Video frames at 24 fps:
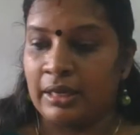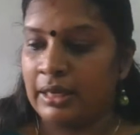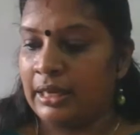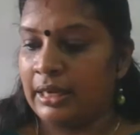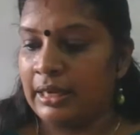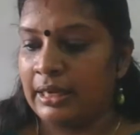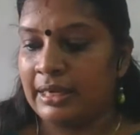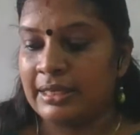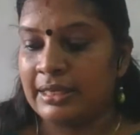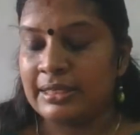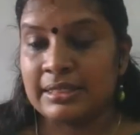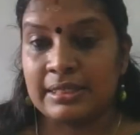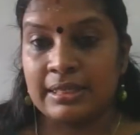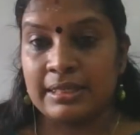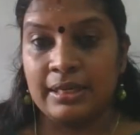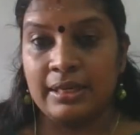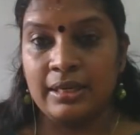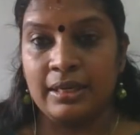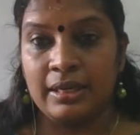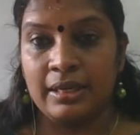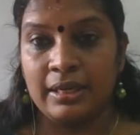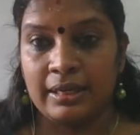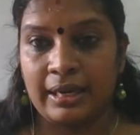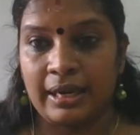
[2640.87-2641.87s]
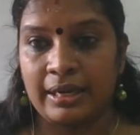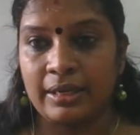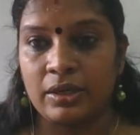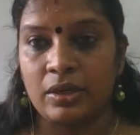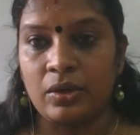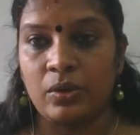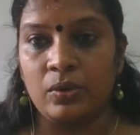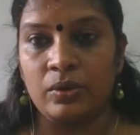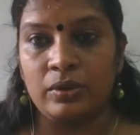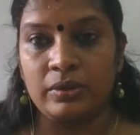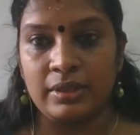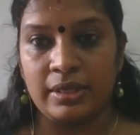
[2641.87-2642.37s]
let's
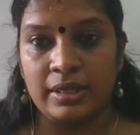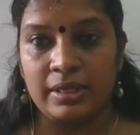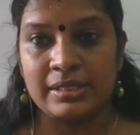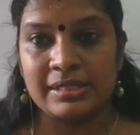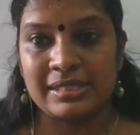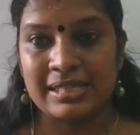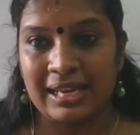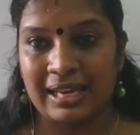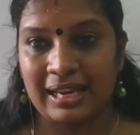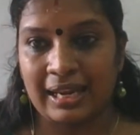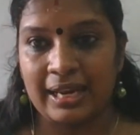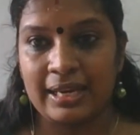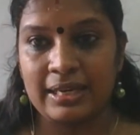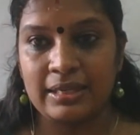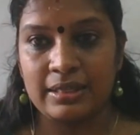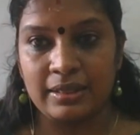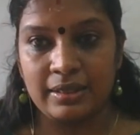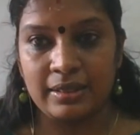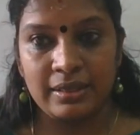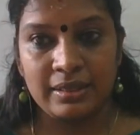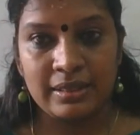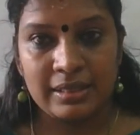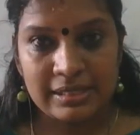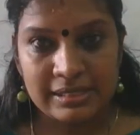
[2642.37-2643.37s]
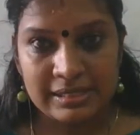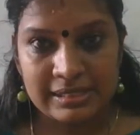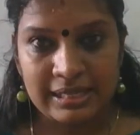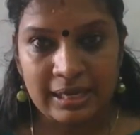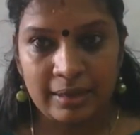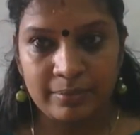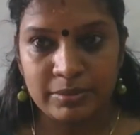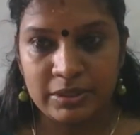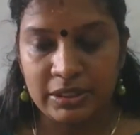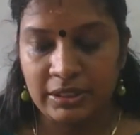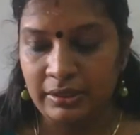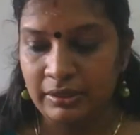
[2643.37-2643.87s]
conclude the second
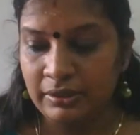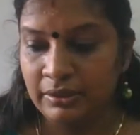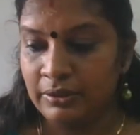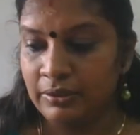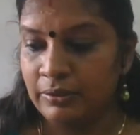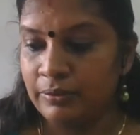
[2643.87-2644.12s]
chapter.